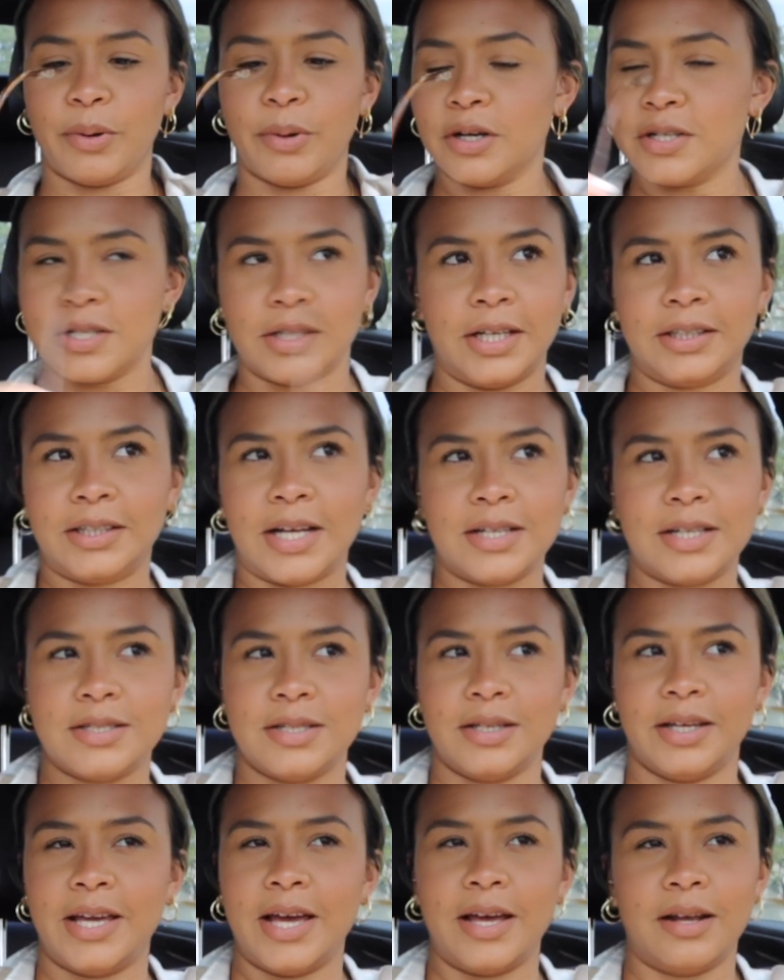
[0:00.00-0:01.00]
person like that
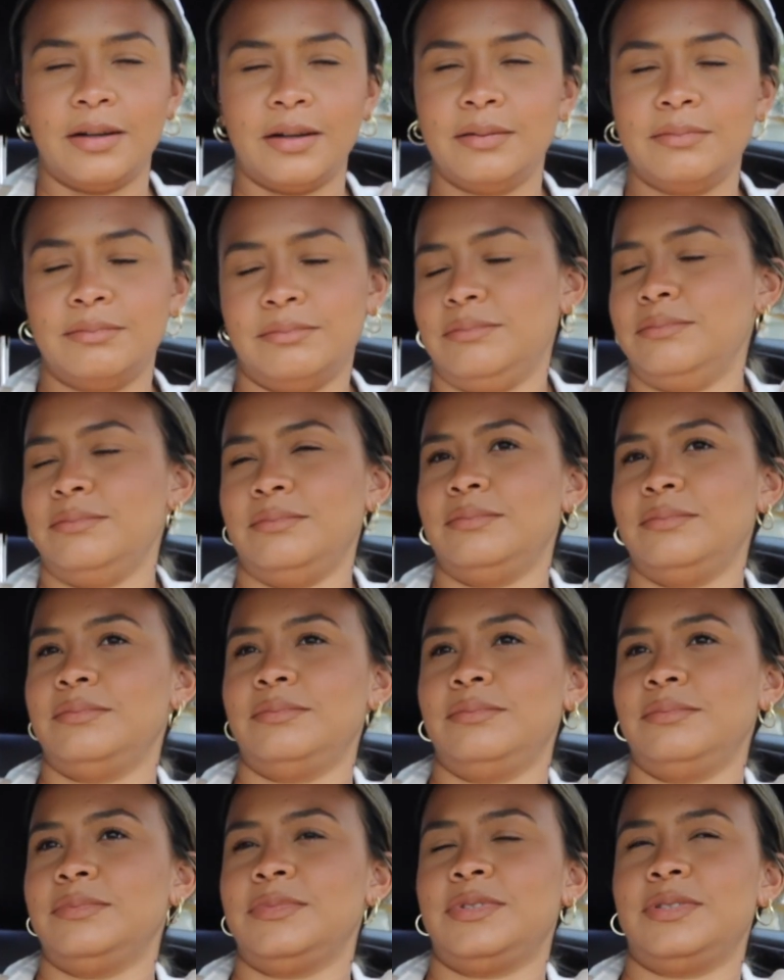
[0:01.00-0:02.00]

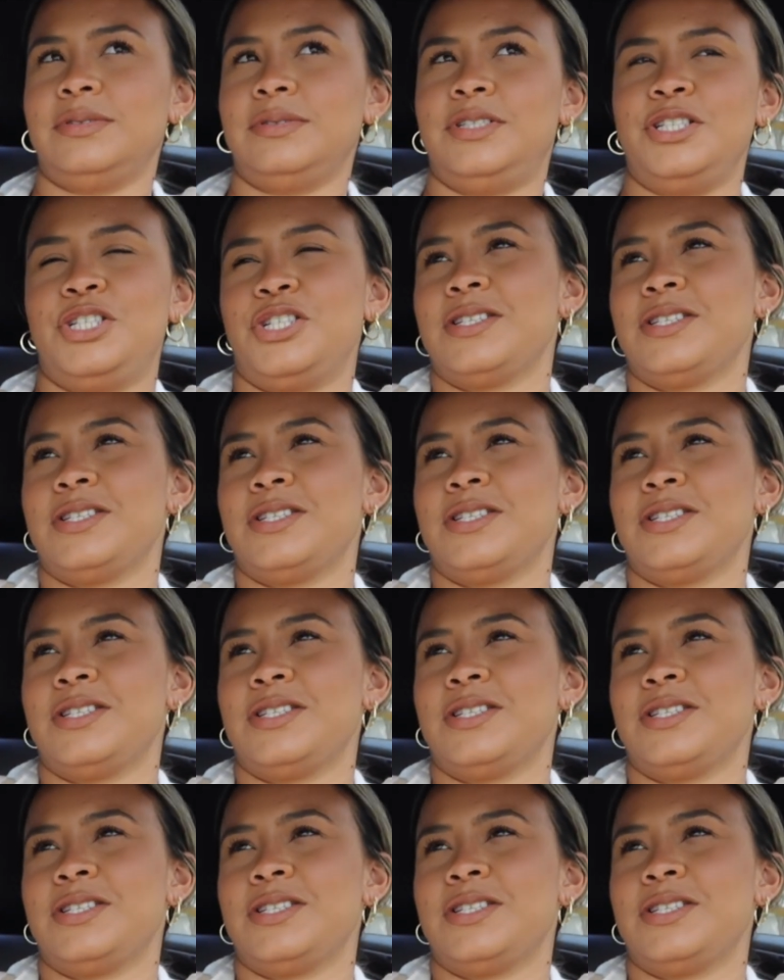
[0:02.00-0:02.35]
to